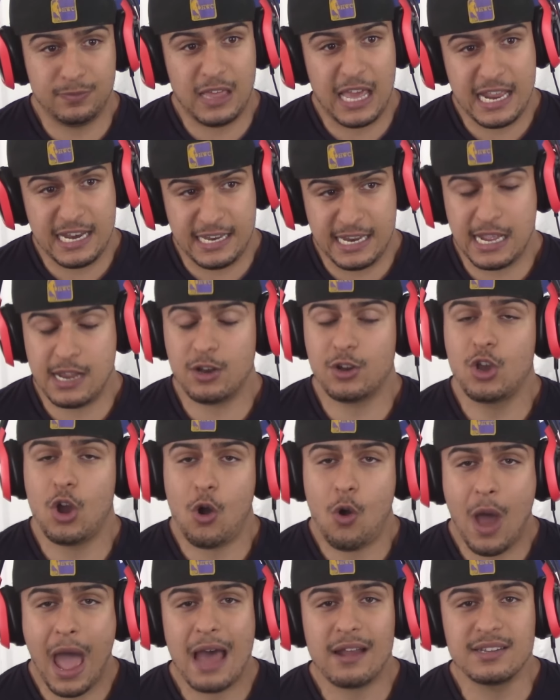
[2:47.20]
they did
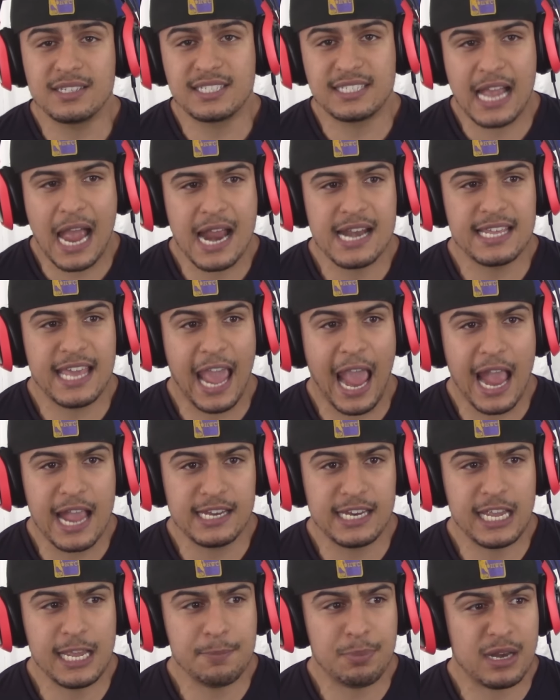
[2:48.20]
go out and sign
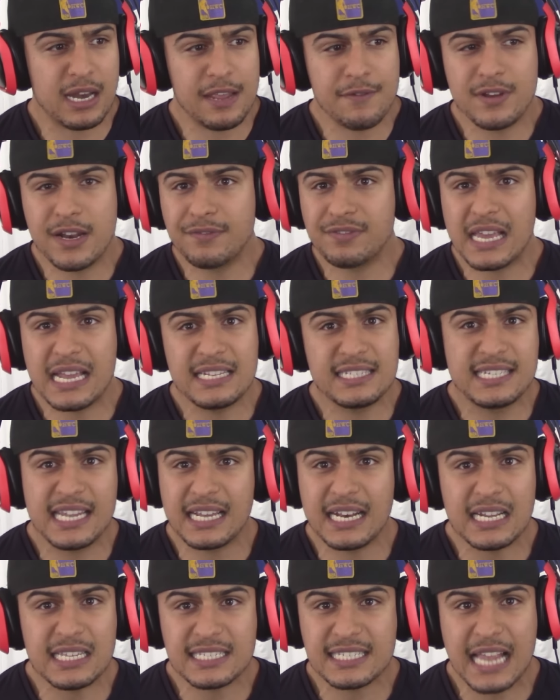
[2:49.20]
KD, but even if they
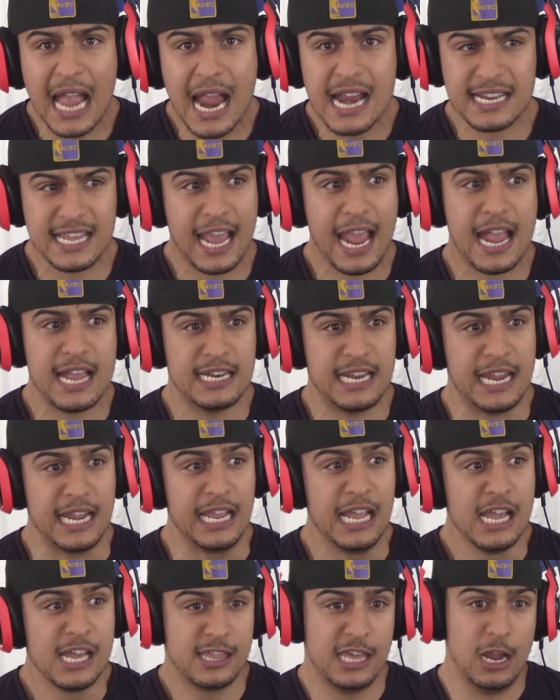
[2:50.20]
didn't sign
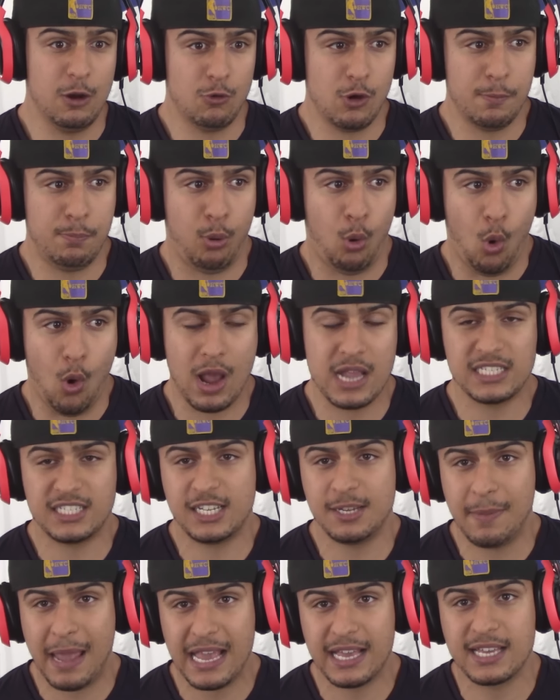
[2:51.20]
KD, they were
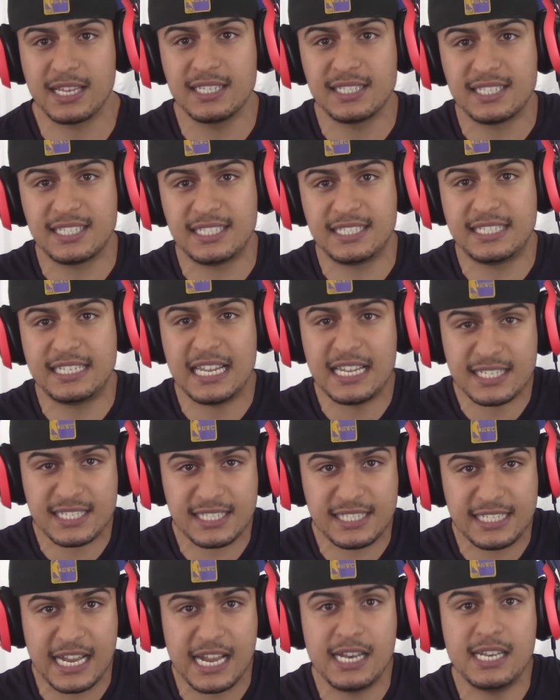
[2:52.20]
poised to make
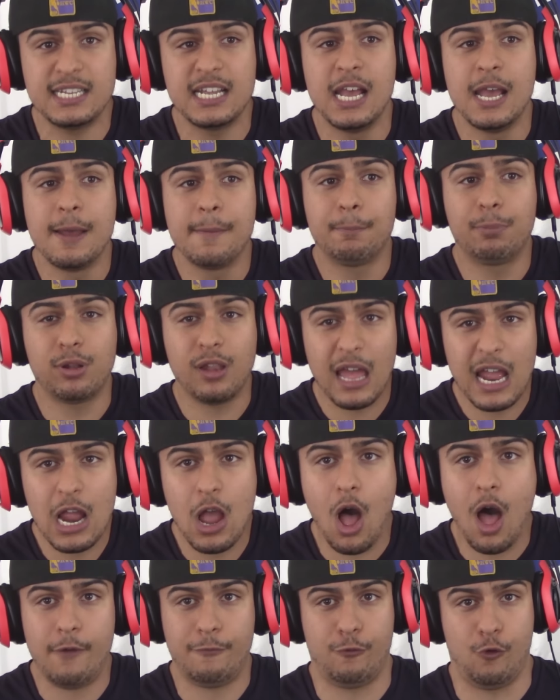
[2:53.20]
consistent
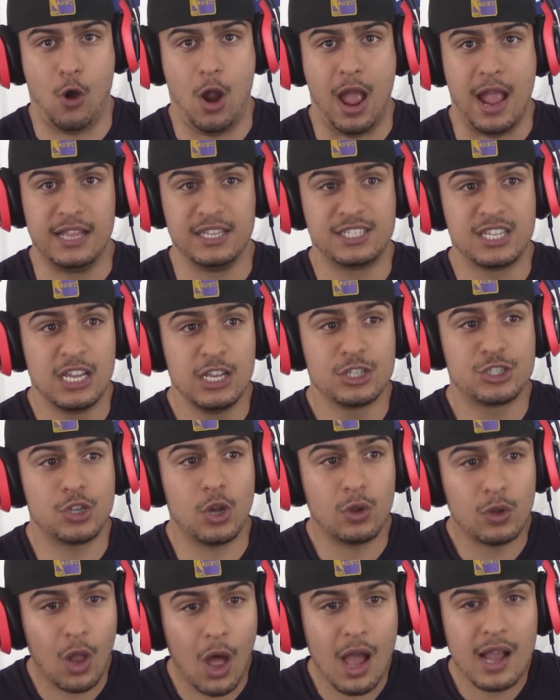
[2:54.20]
playoff runs,
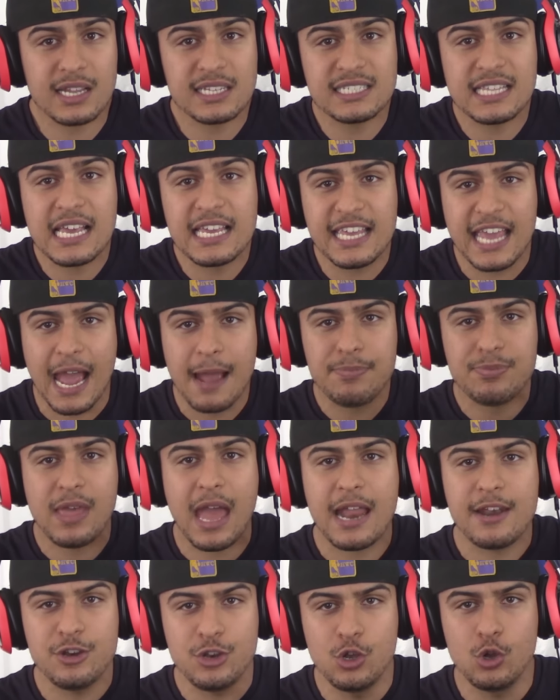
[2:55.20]
so long as they kept
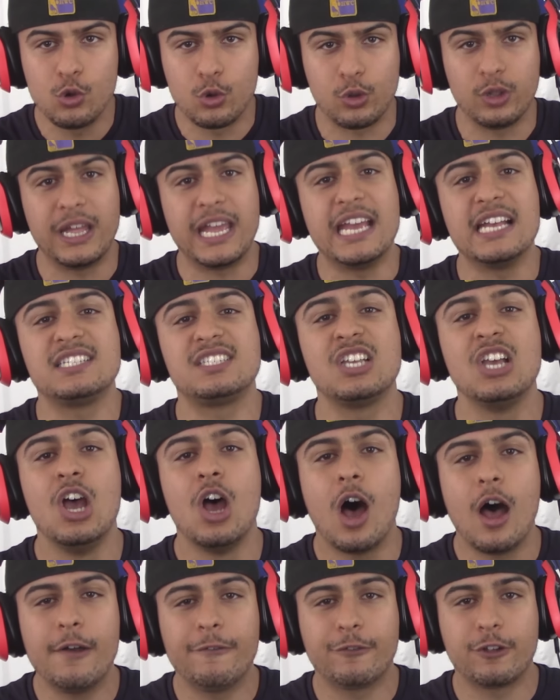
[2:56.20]
that nucleus
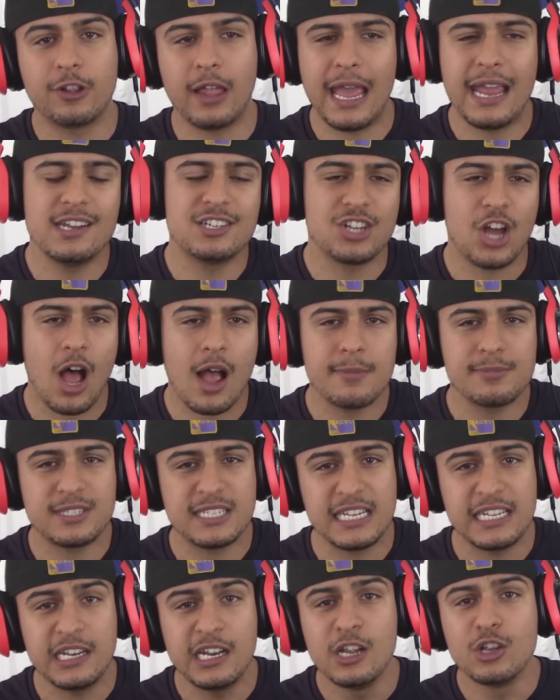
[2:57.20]
of Klay
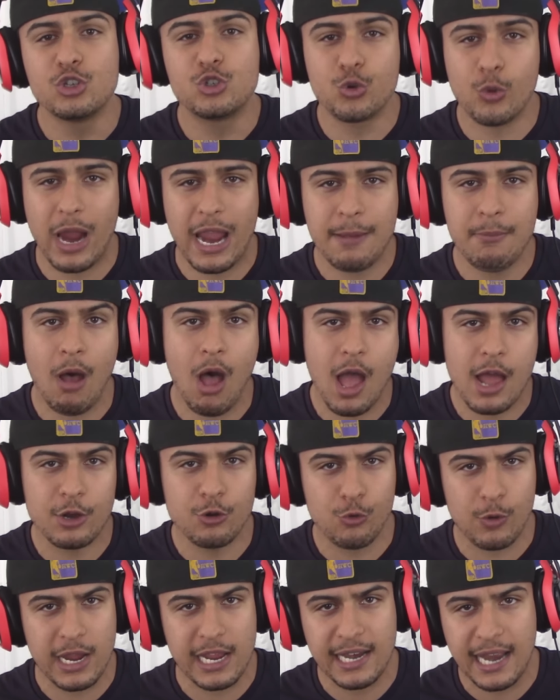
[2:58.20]
Thompson,
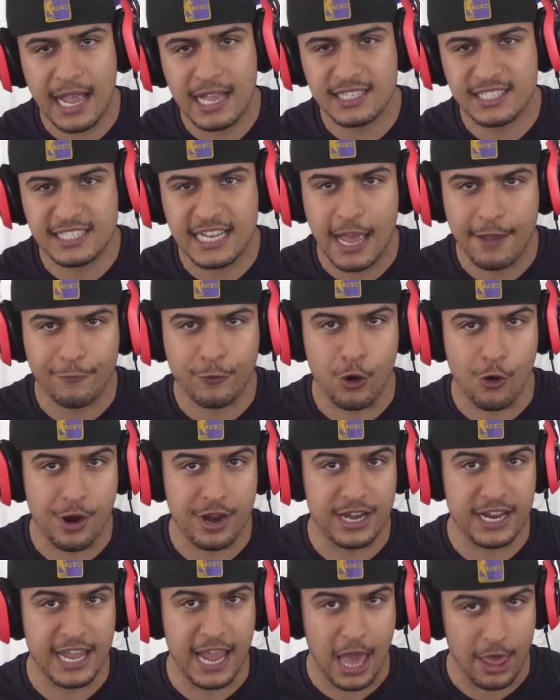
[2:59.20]
Draymond Green, and Steph
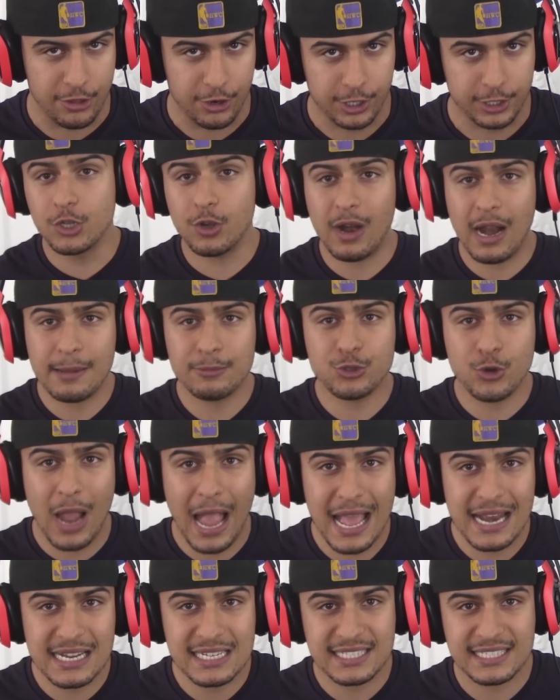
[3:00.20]
Curry together. So what I'm
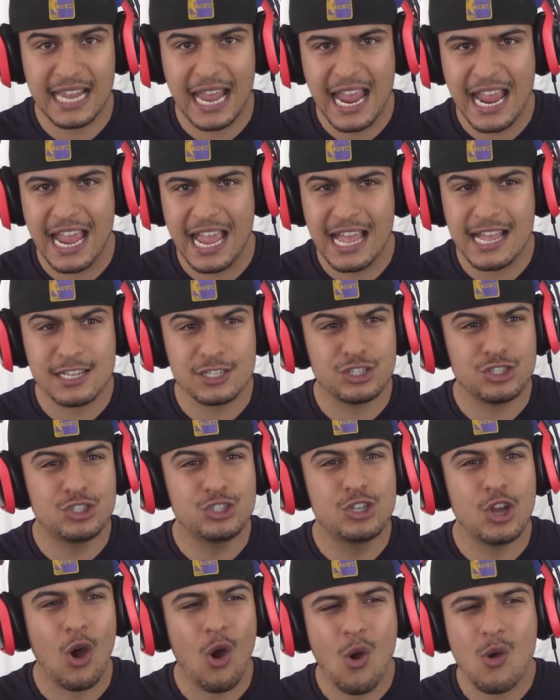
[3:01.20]
trying to say is
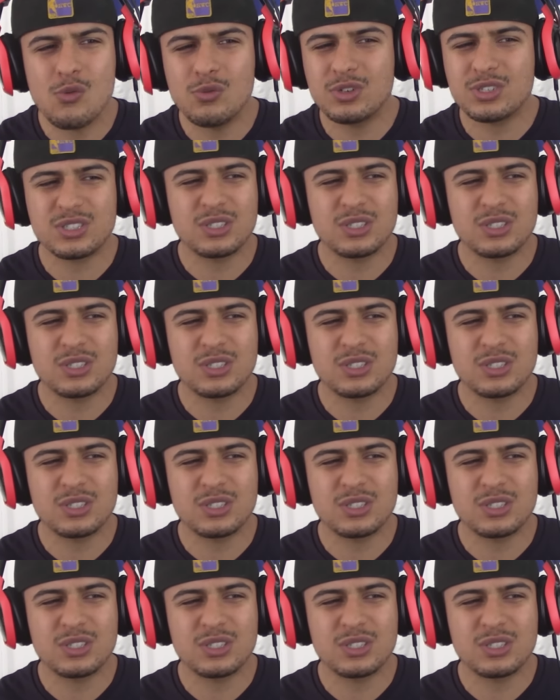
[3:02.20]
don't